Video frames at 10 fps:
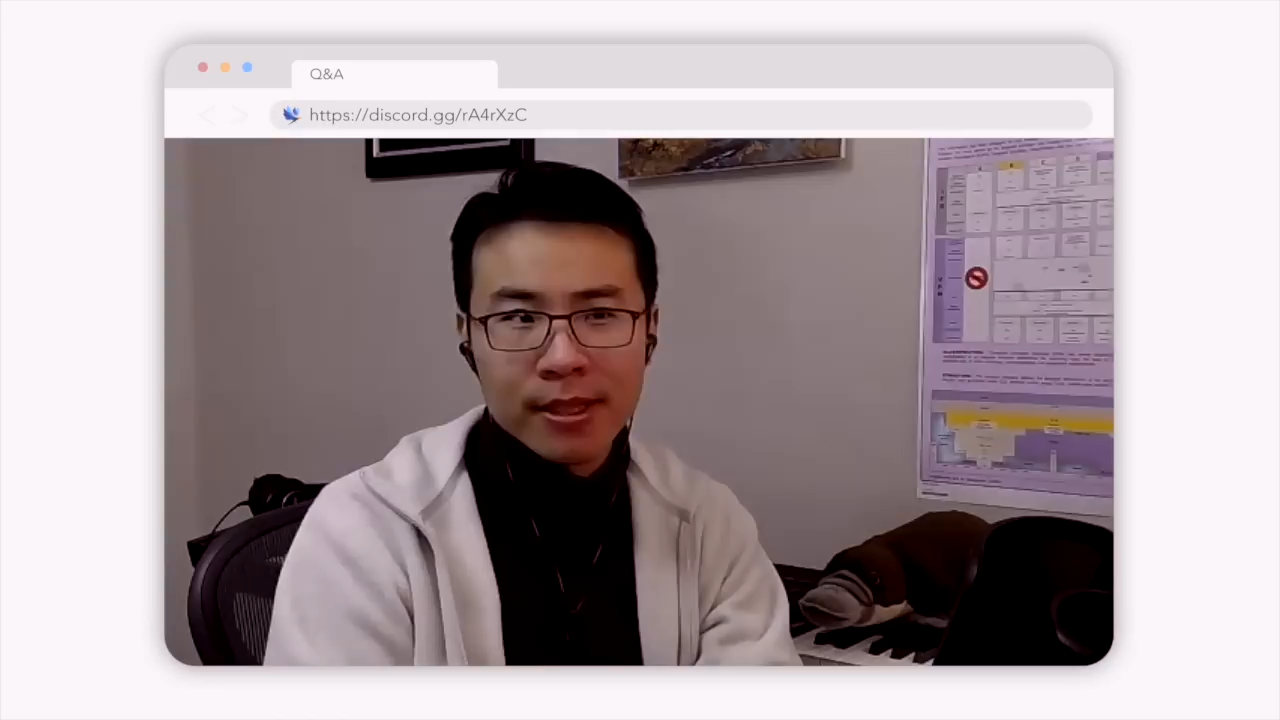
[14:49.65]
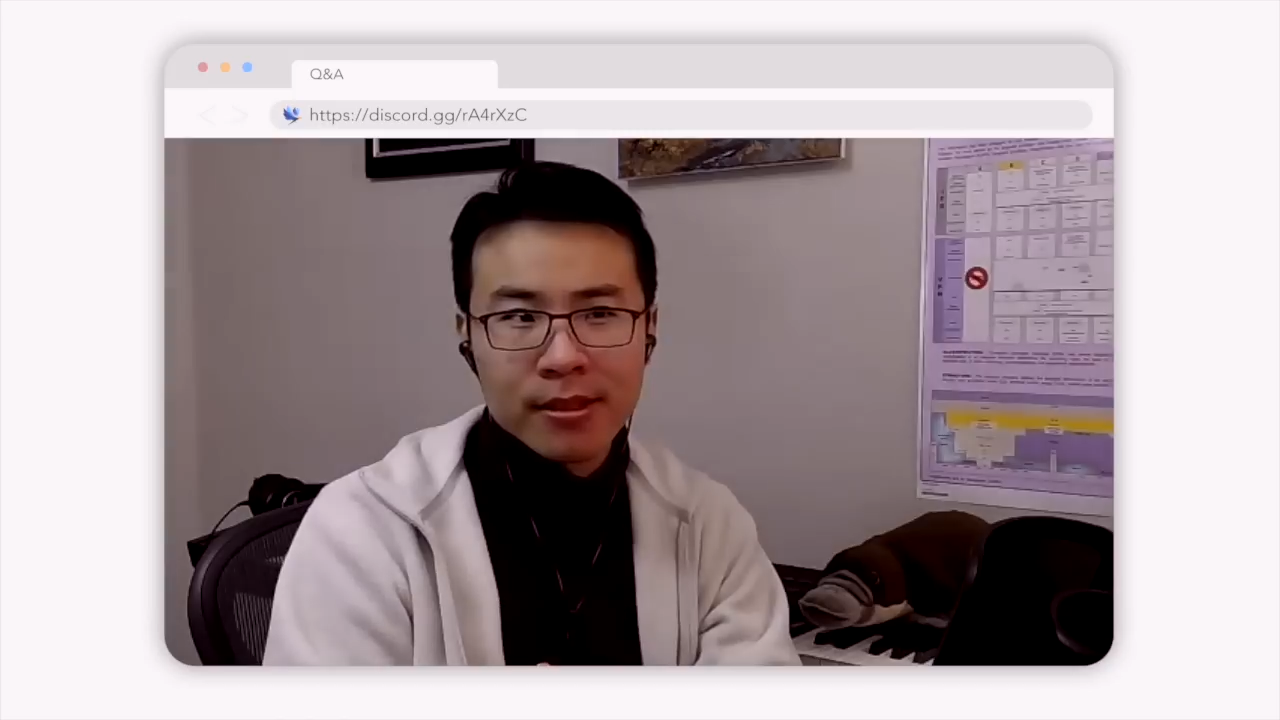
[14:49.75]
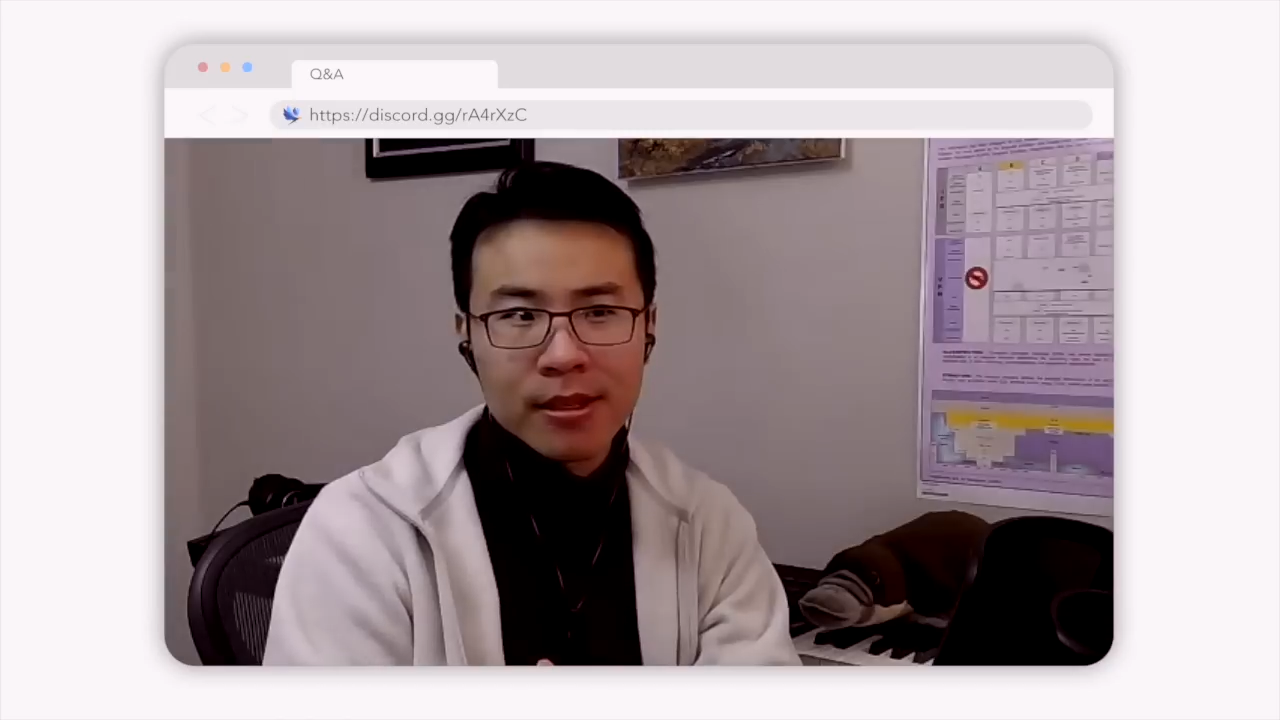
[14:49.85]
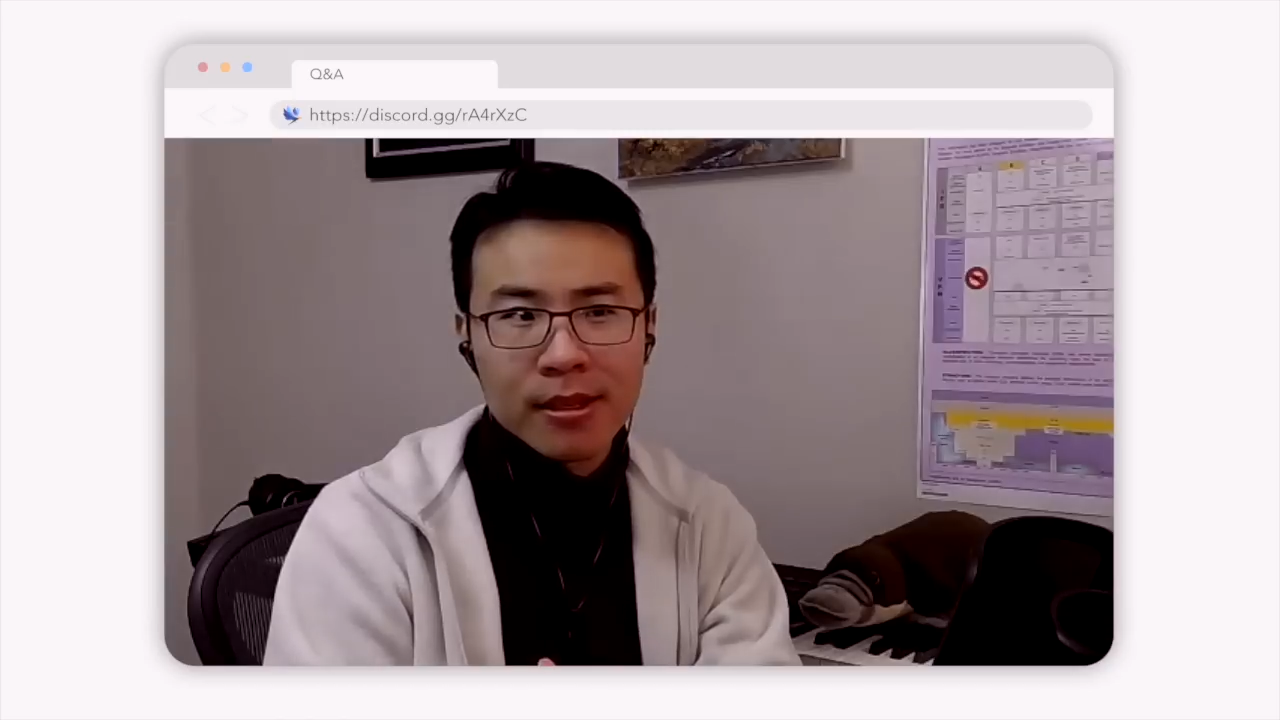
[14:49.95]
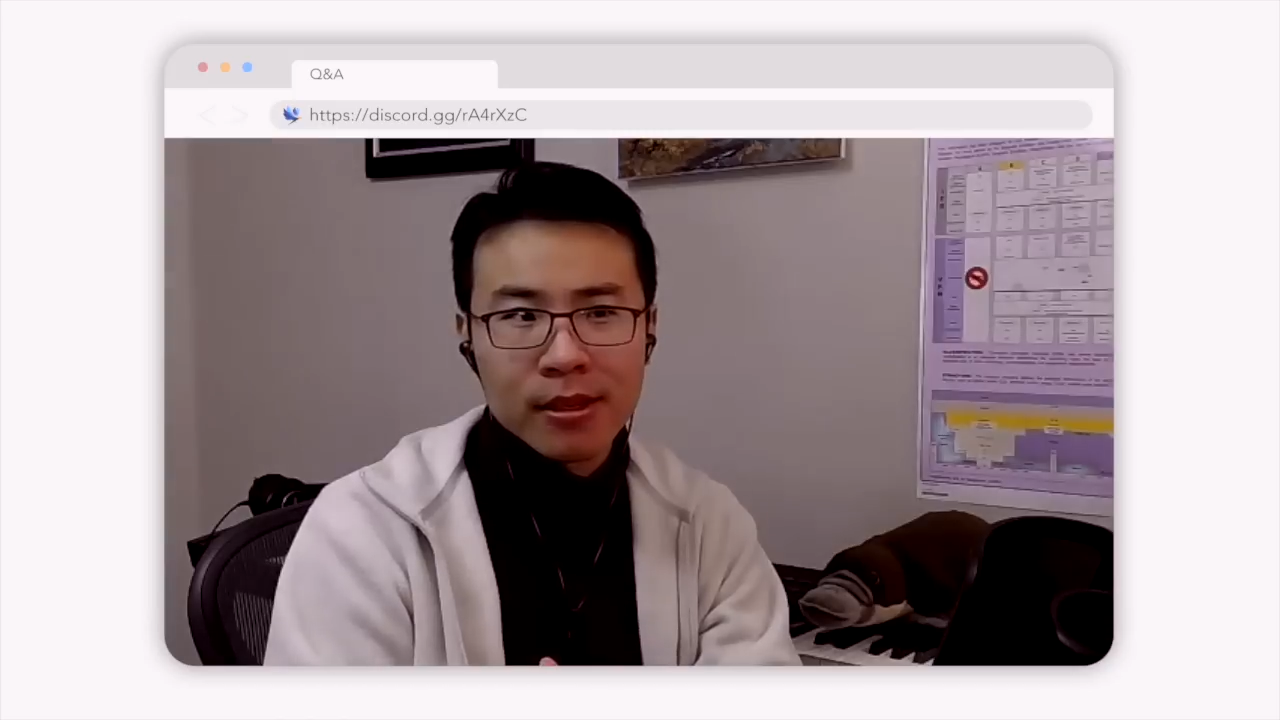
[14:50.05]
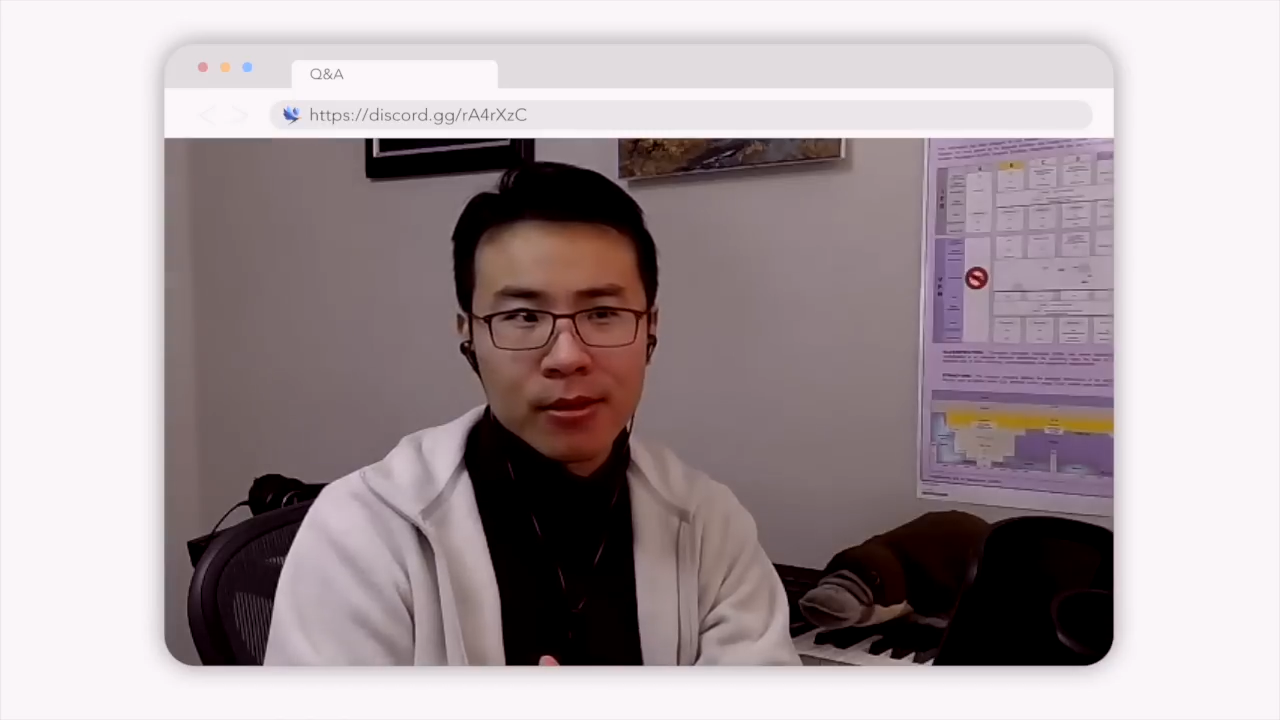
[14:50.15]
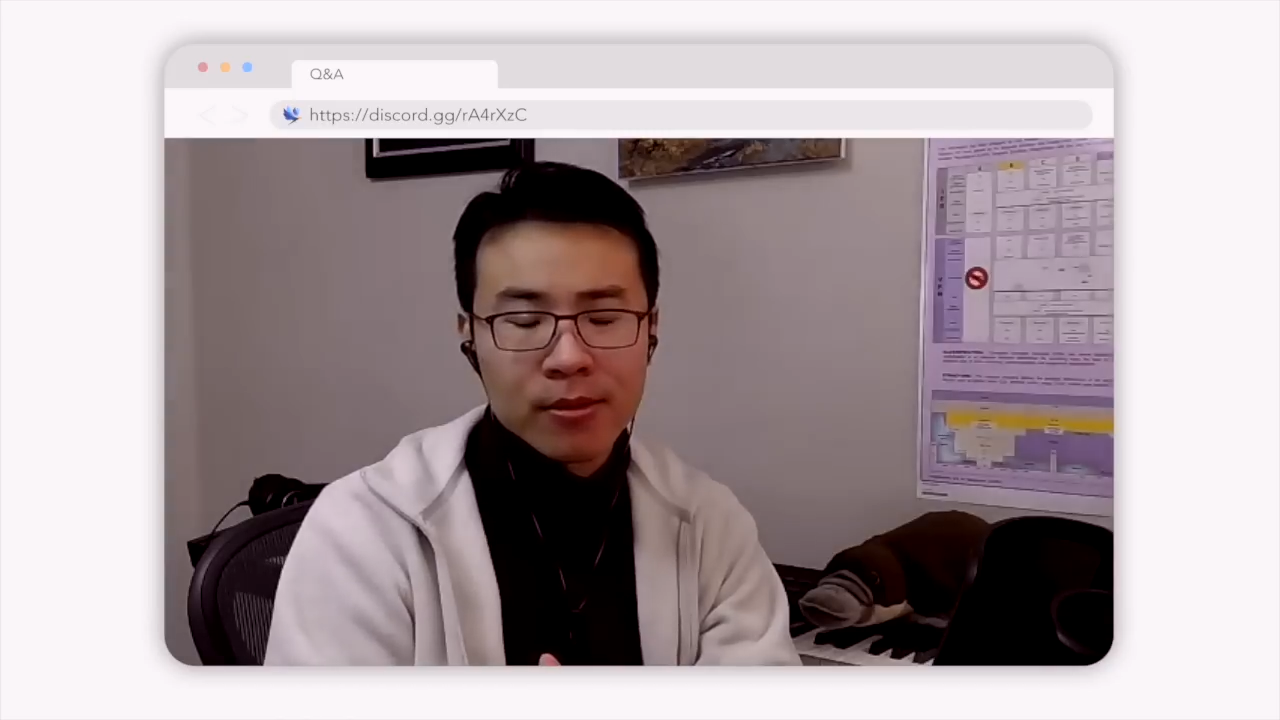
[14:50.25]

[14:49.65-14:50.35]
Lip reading: see